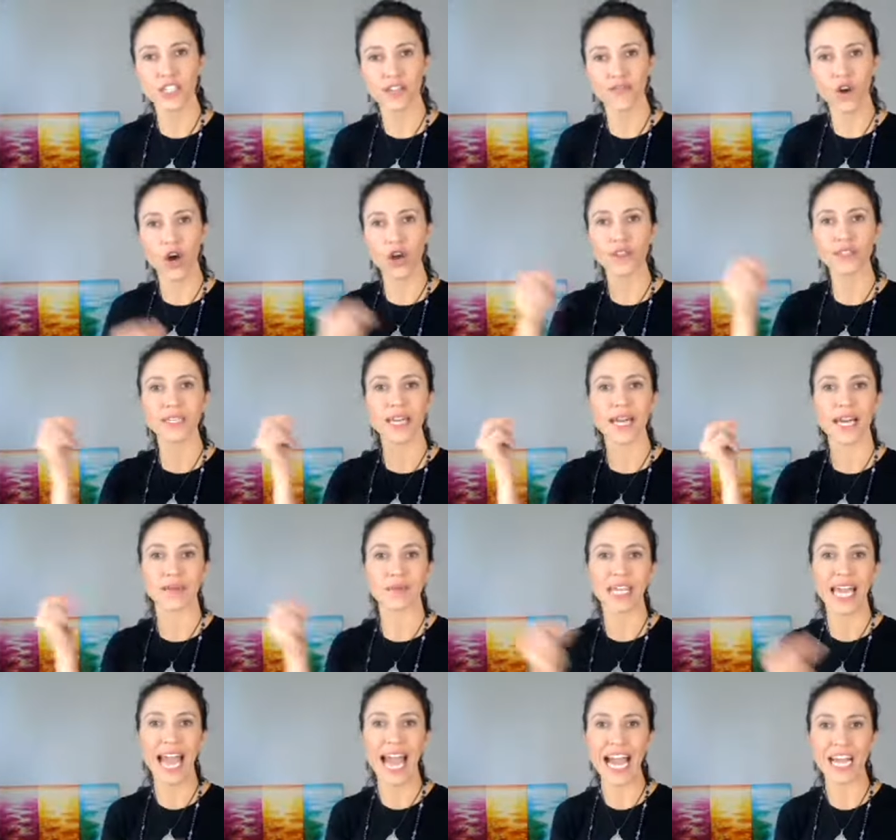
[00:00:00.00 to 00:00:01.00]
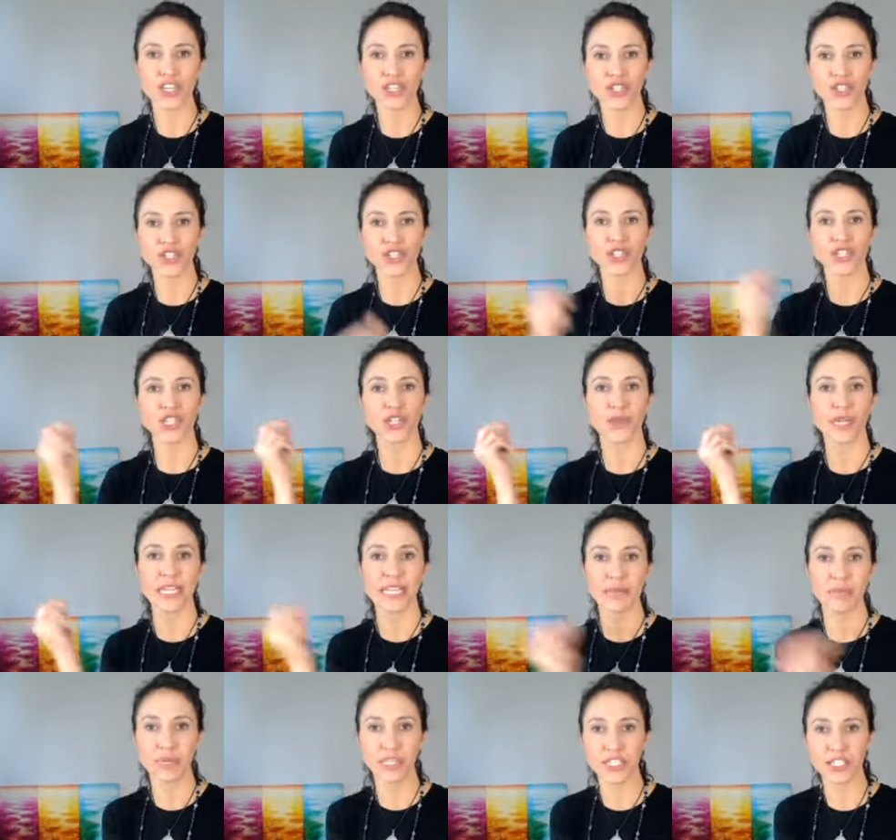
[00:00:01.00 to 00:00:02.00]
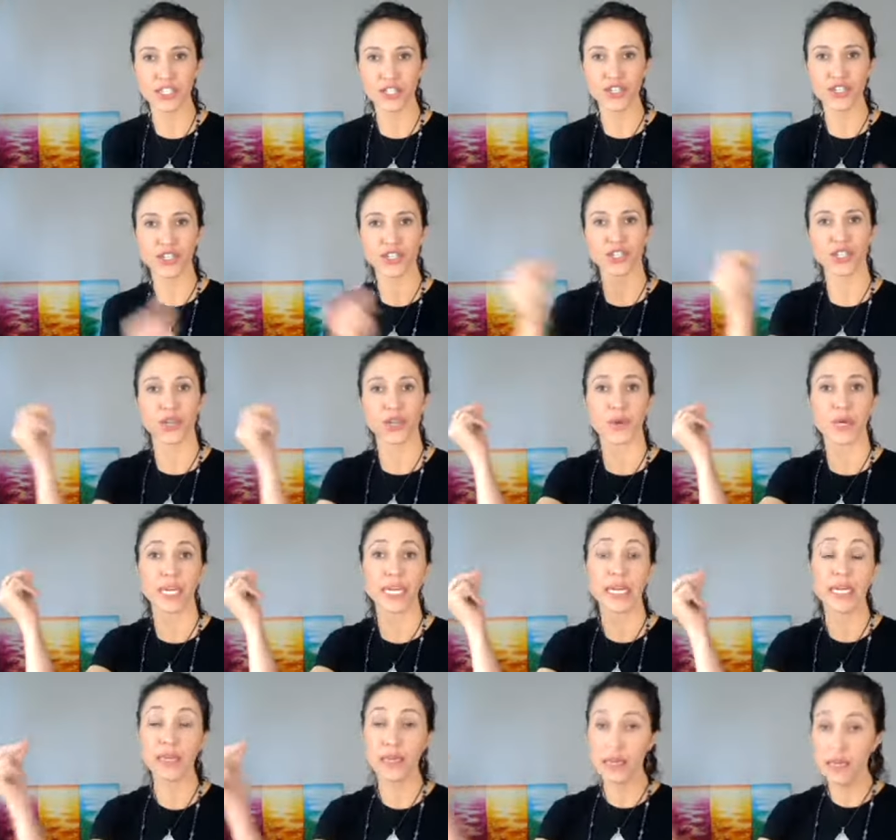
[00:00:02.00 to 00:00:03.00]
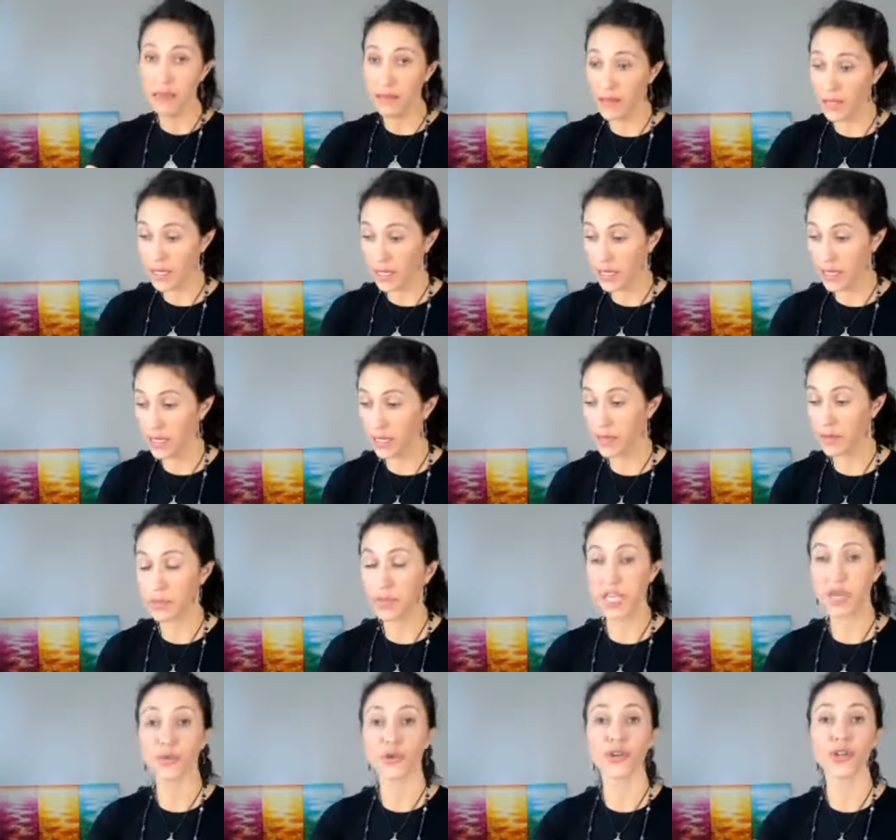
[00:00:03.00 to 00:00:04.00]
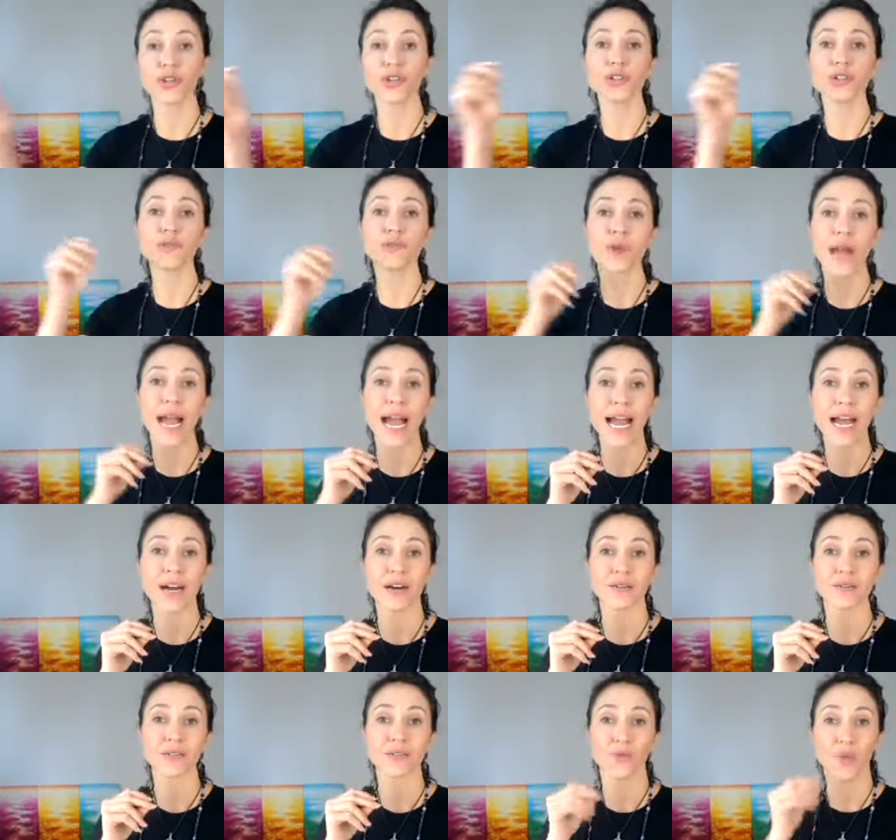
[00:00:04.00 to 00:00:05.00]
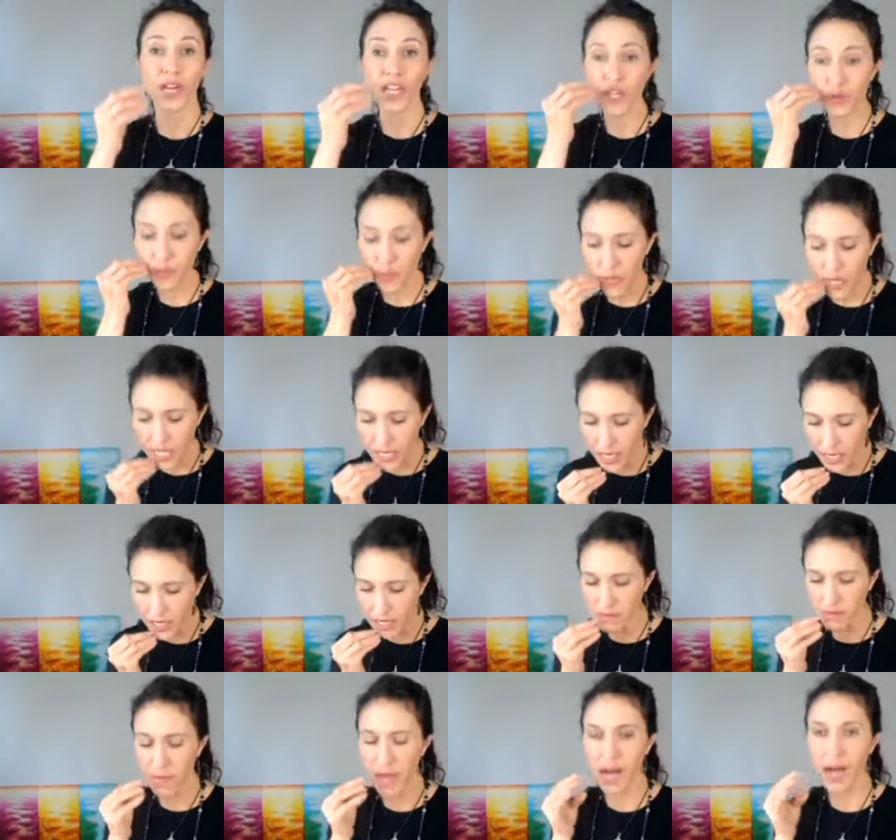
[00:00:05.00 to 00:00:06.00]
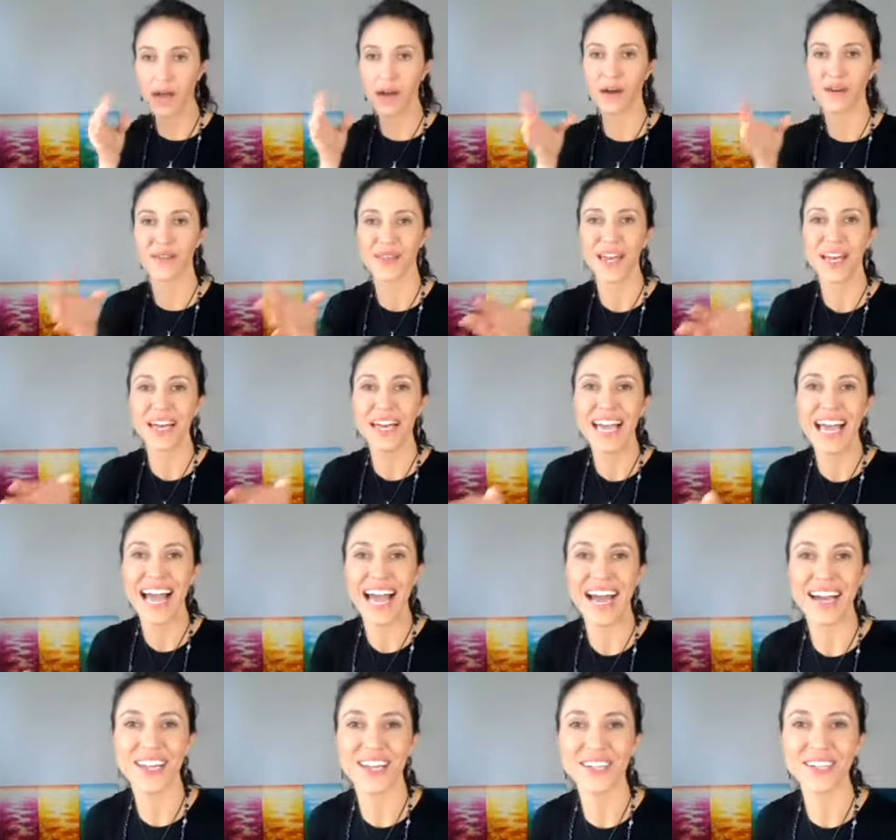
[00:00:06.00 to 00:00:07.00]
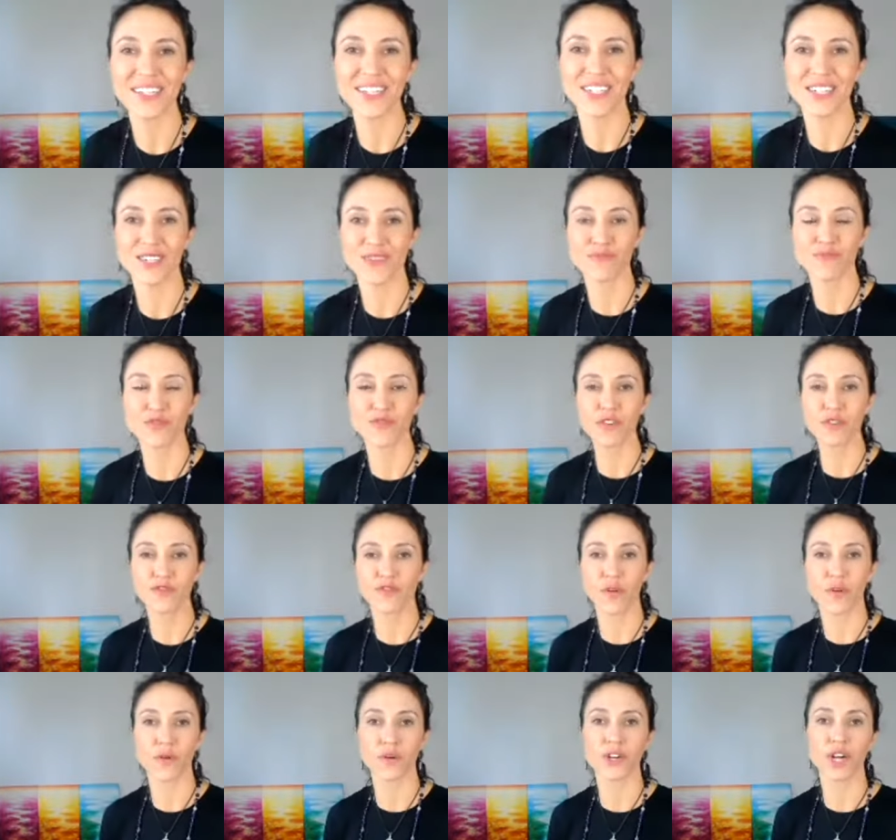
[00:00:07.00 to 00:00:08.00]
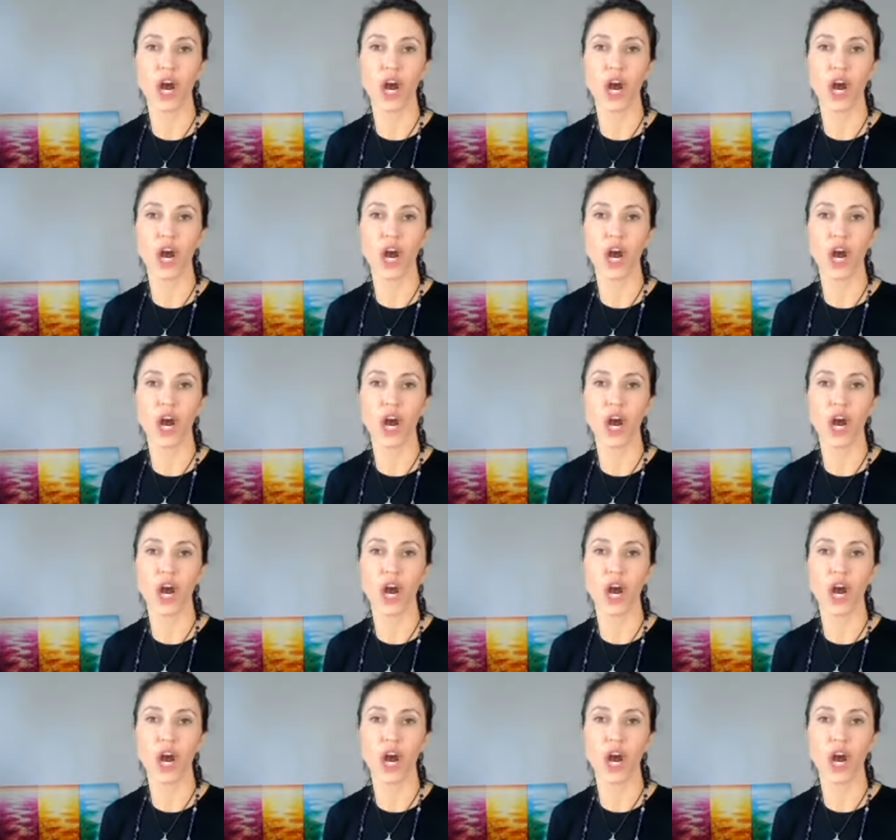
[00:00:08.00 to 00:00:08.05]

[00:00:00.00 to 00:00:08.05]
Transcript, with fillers: all the time: the actions you're doing, the business you're doing, the the people you're around, what you're putting in your mouth, how you're you know moving forward.